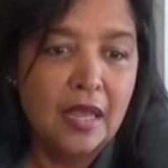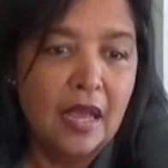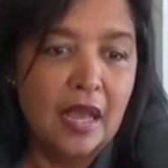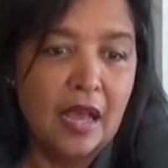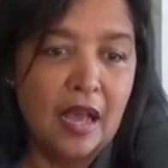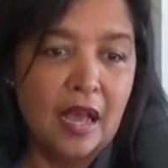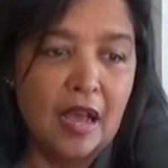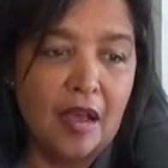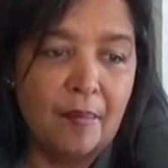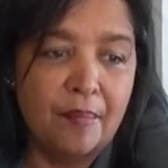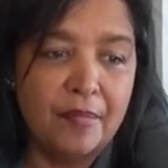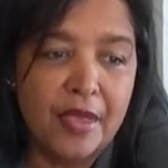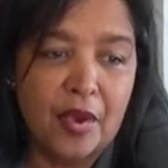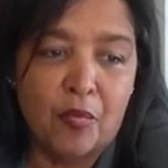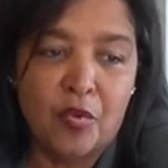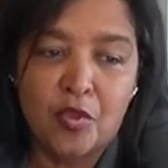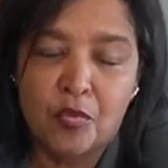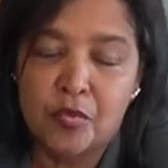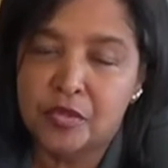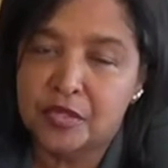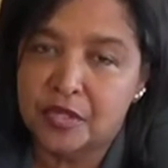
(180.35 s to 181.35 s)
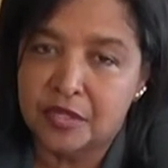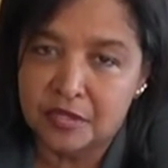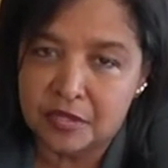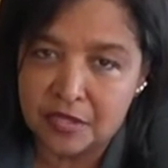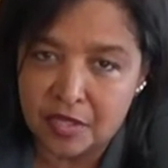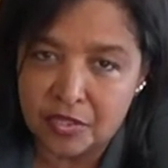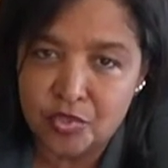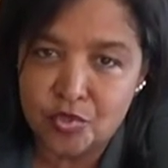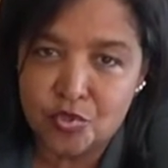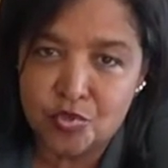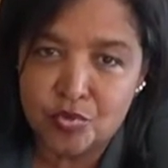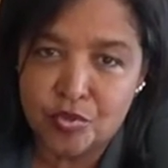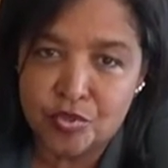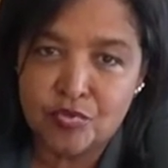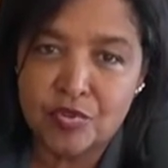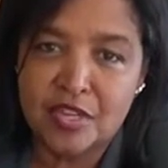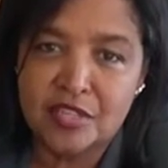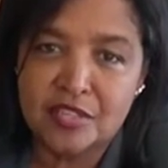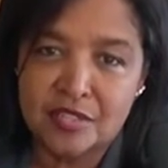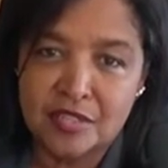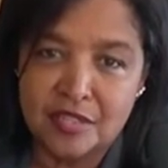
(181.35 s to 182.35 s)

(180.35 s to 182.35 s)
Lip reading: that we will continue to address